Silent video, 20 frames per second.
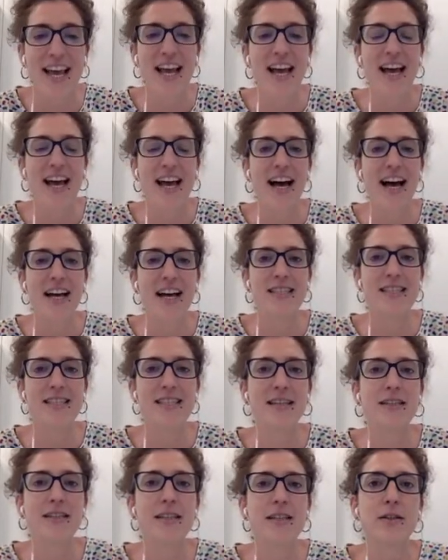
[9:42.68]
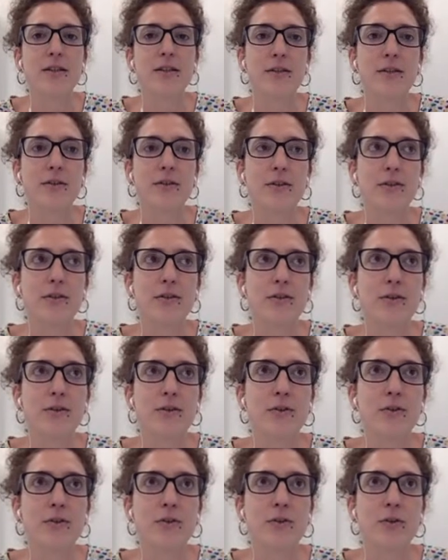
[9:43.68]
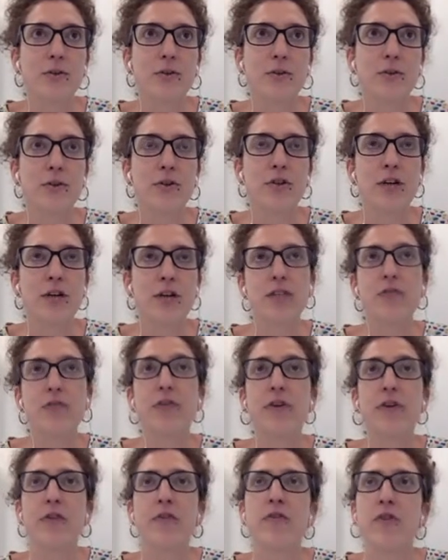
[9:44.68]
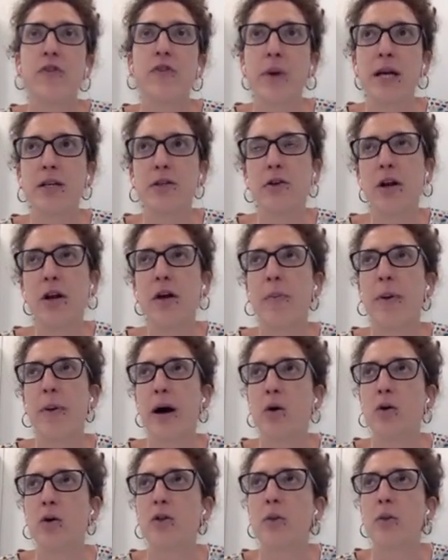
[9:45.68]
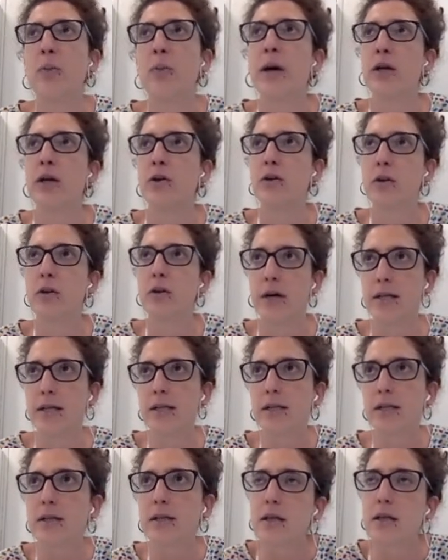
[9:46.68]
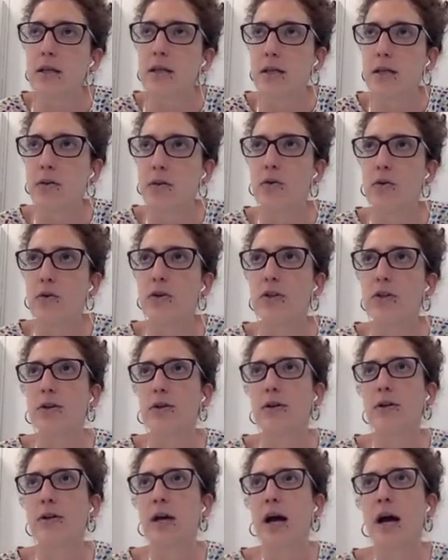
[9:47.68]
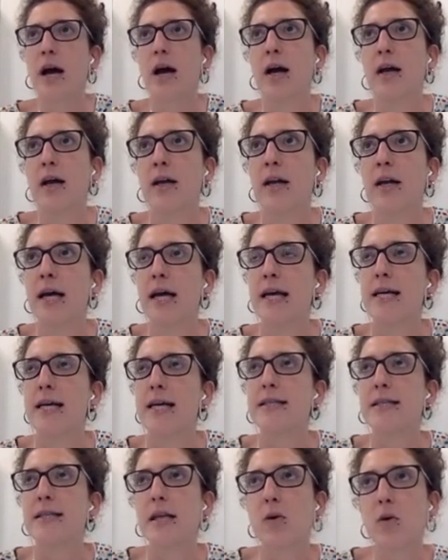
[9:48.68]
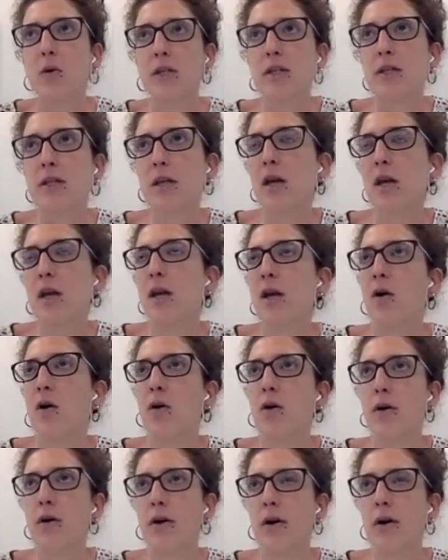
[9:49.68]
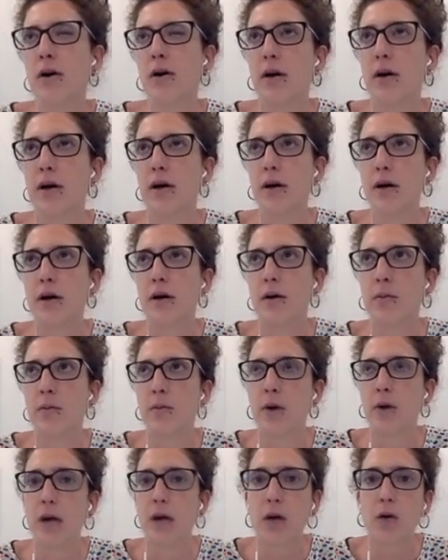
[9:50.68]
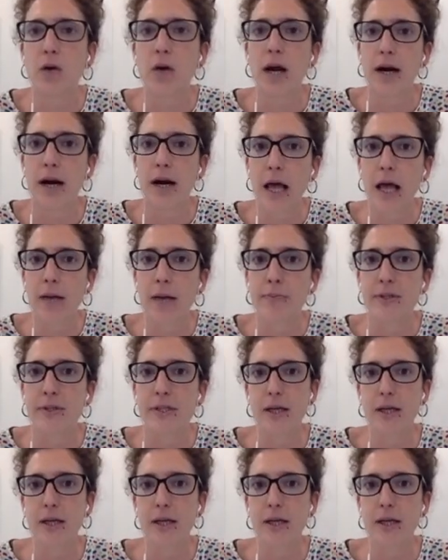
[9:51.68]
I started to search for information about biodiversity distribution and sequencing or molecular labs